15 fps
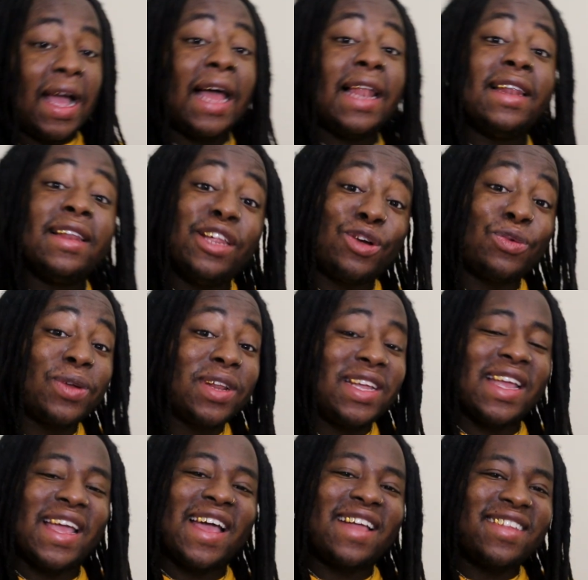I
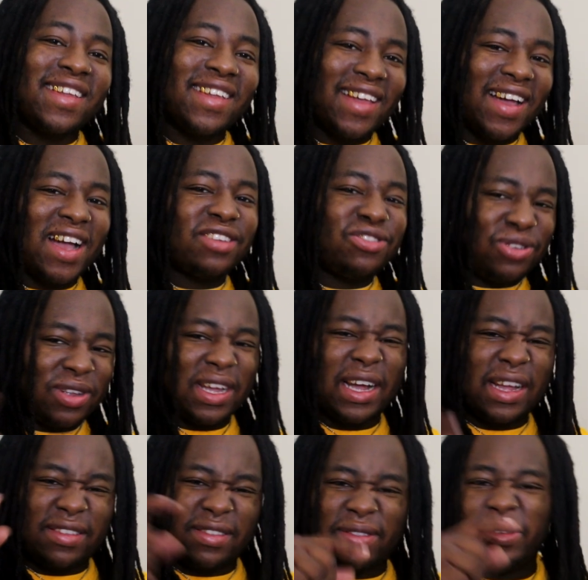literally had to guide you
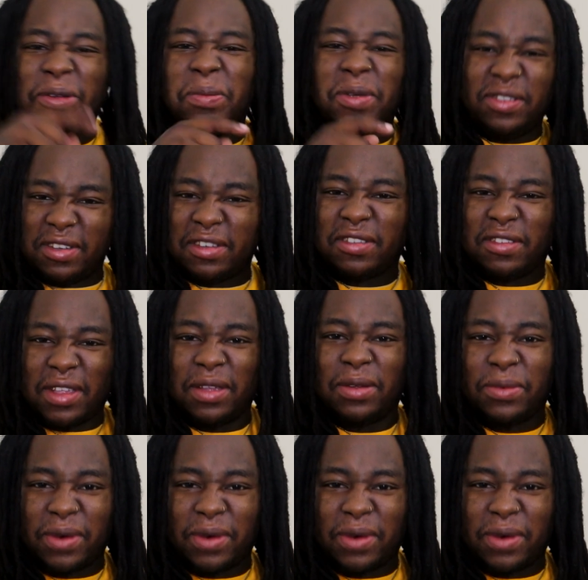guys to me just then,